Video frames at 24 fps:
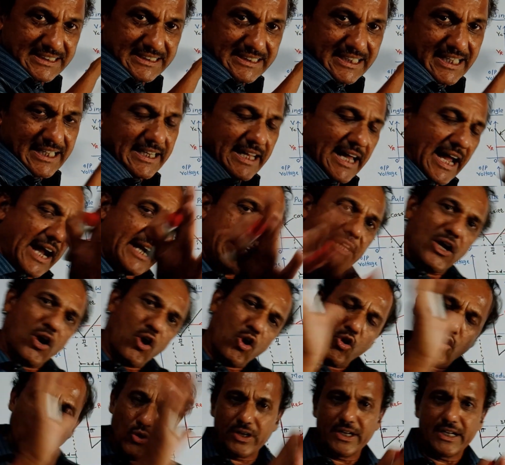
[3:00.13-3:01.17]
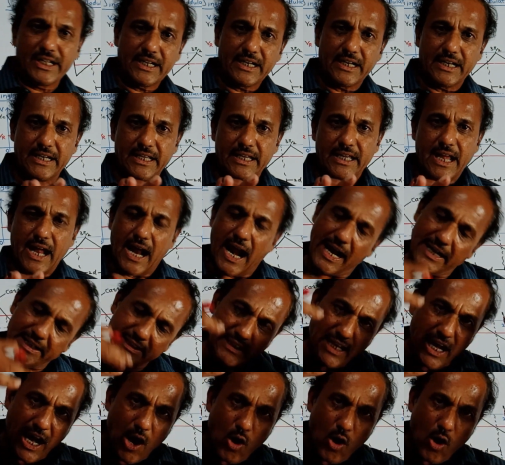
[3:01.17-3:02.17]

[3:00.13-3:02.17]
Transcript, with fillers: is done and accordingly at the